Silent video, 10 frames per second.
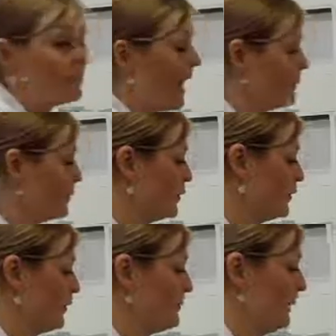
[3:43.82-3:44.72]
I'm happy
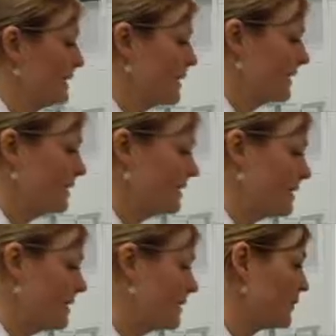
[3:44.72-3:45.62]
with what my baseline
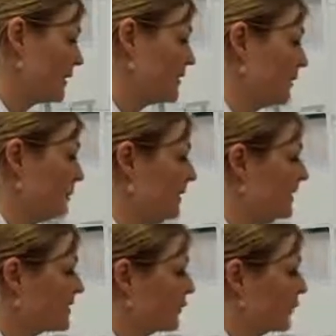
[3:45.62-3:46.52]
looks like as well as my
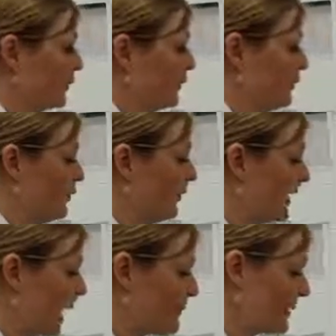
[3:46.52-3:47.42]
peak, so I'm going to
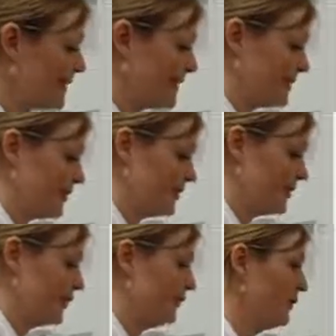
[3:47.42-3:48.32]
avoid apodization
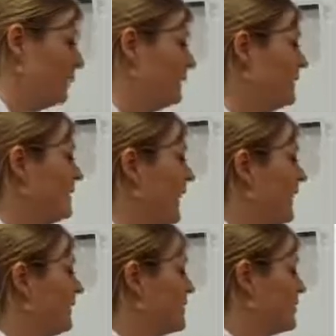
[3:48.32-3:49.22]
and zero fill,
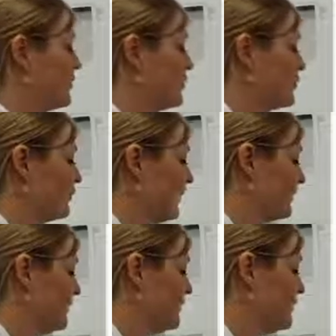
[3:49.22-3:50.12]
and then just go
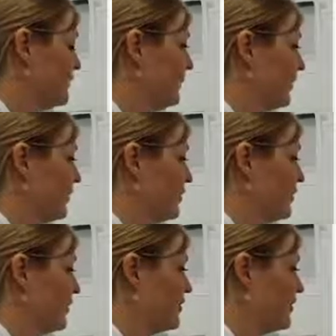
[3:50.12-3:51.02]
directly to my
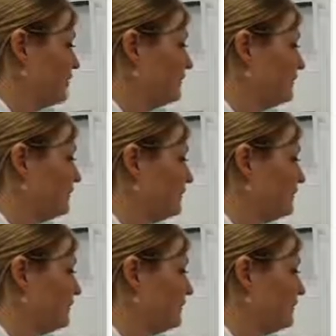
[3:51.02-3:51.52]
integration.